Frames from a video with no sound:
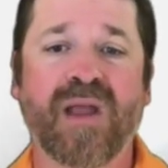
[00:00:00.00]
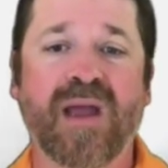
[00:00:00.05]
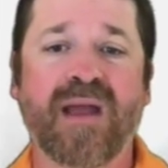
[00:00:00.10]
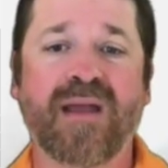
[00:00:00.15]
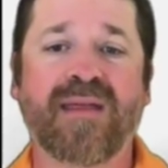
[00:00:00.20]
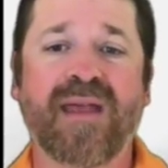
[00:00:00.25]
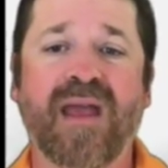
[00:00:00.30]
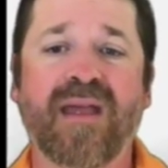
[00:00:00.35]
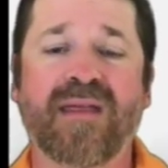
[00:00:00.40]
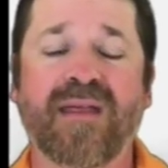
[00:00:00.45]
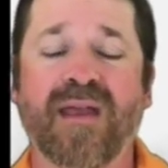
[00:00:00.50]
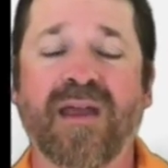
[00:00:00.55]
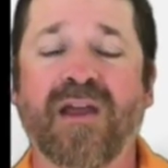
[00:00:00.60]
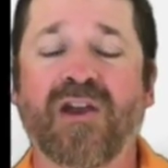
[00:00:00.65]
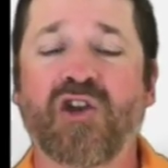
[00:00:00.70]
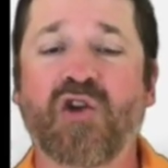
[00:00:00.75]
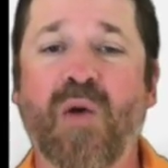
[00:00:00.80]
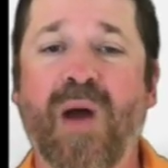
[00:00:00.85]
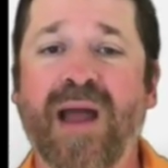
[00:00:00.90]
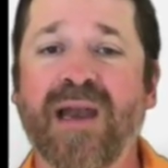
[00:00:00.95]
It says,
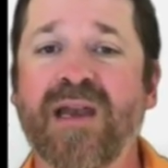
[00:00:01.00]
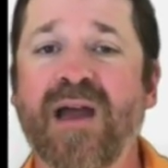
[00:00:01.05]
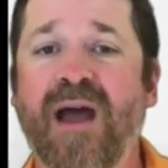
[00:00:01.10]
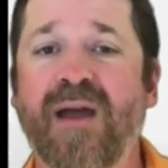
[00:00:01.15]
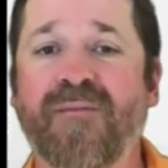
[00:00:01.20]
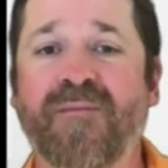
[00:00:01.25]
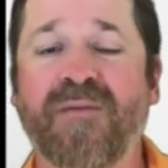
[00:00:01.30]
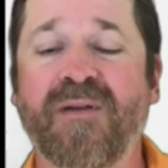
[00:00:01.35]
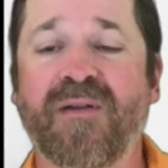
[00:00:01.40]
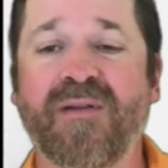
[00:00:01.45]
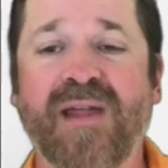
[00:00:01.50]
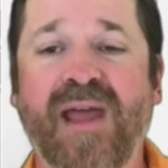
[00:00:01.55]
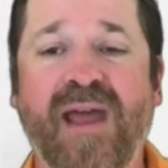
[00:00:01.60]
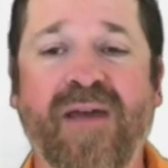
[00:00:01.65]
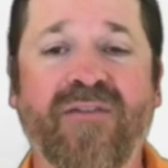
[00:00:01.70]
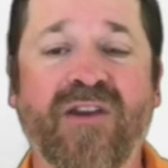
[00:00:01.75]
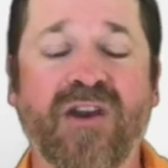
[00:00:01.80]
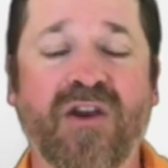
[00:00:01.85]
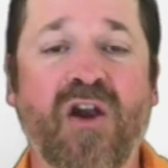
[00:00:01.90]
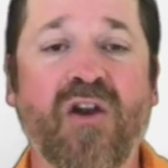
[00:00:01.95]
Do I not fill the
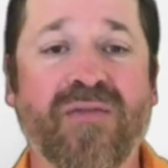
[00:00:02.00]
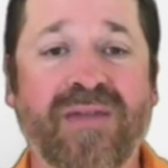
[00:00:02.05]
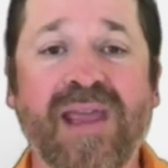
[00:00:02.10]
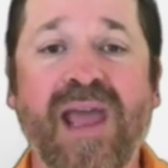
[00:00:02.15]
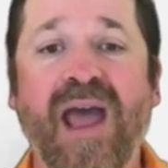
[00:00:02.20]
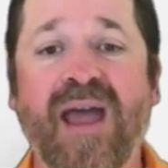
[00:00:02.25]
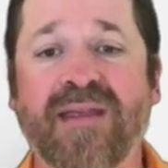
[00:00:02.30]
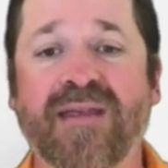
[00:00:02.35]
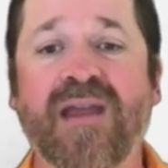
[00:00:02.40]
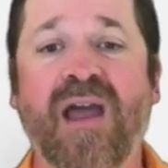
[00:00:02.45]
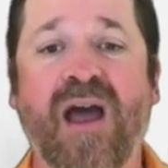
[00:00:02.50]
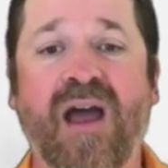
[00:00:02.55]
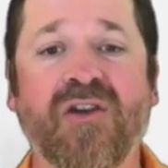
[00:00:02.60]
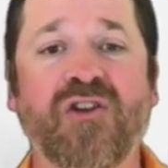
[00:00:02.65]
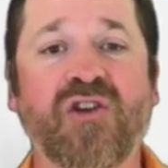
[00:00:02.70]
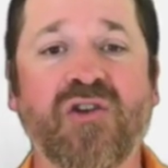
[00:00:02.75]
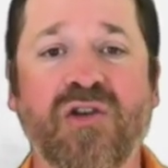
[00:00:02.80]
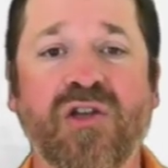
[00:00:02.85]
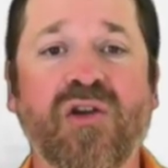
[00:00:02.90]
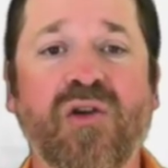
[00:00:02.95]
heaven and earth? Yes,
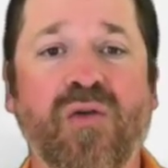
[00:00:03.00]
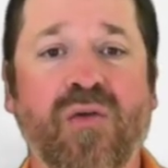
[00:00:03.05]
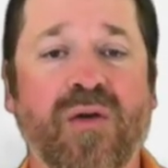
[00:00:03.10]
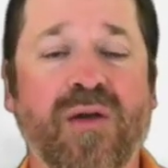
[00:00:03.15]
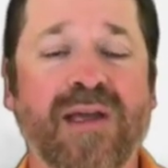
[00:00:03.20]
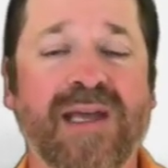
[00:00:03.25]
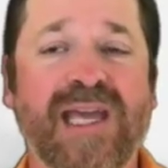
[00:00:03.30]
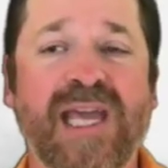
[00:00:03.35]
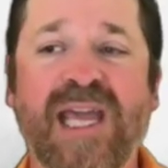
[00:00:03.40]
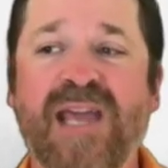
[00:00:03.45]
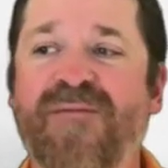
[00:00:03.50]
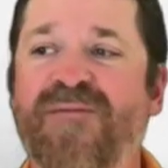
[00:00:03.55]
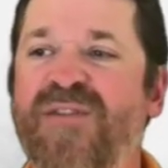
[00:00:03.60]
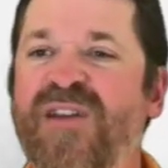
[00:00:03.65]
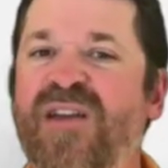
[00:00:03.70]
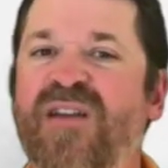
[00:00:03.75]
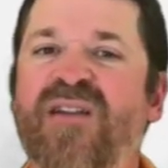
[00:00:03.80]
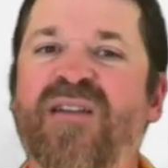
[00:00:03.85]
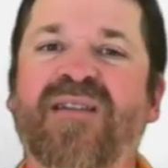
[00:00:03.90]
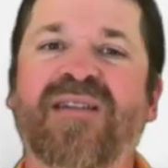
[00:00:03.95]
God, you do. He
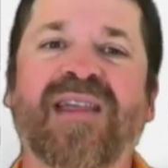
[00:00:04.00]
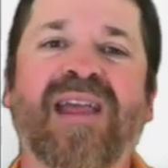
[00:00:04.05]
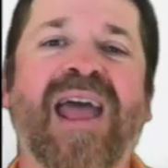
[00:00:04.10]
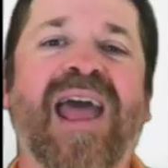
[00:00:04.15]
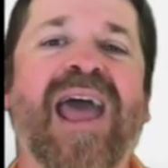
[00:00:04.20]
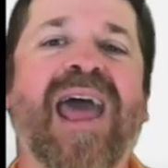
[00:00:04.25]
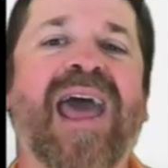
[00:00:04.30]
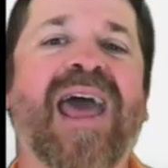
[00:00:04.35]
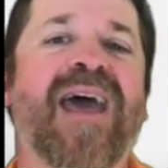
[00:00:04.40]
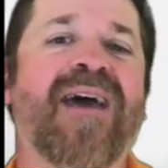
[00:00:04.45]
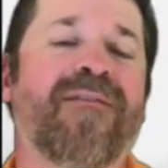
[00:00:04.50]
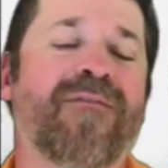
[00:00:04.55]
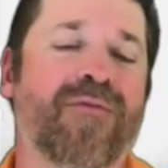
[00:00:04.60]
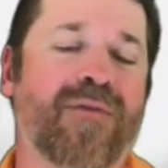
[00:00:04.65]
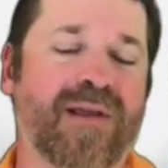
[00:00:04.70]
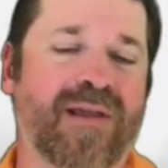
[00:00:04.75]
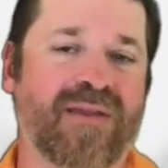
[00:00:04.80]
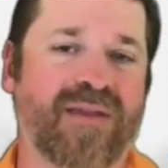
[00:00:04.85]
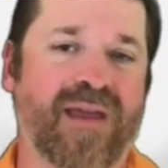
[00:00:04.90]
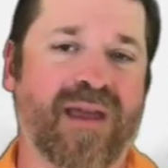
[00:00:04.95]
fills
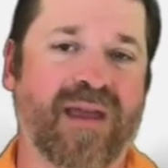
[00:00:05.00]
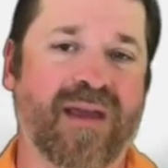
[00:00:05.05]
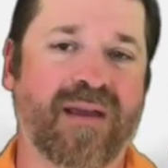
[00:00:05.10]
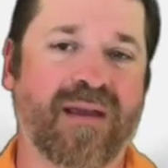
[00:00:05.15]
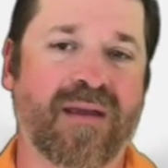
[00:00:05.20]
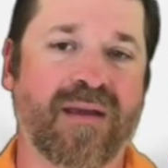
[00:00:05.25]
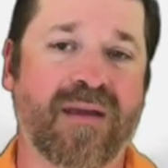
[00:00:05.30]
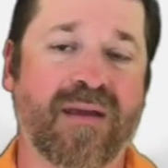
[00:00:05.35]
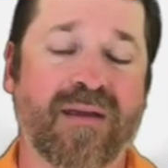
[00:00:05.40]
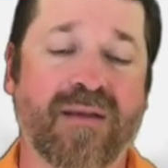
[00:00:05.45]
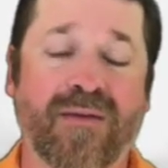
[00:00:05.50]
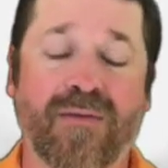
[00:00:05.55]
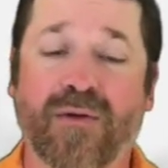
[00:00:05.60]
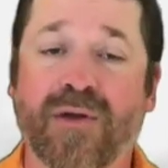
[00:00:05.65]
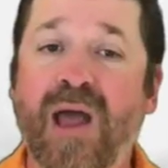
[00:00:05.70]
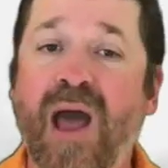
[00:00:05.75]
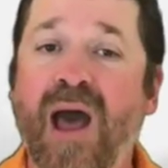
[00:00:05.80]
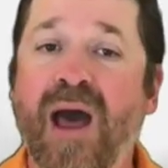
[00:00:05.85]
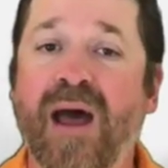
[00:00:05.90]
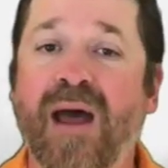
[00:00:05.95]
everything. So
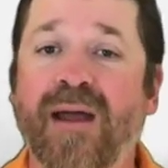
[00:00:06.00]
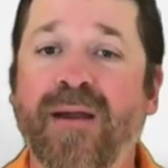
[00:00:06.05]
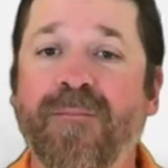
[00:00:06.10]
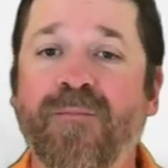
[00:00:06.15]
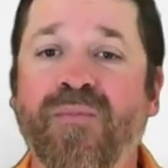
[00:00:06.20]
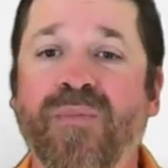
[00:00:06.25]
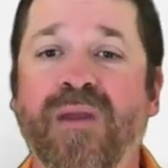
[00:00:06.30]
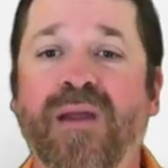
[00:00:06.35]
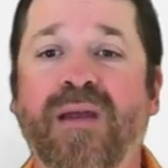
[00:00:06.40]
God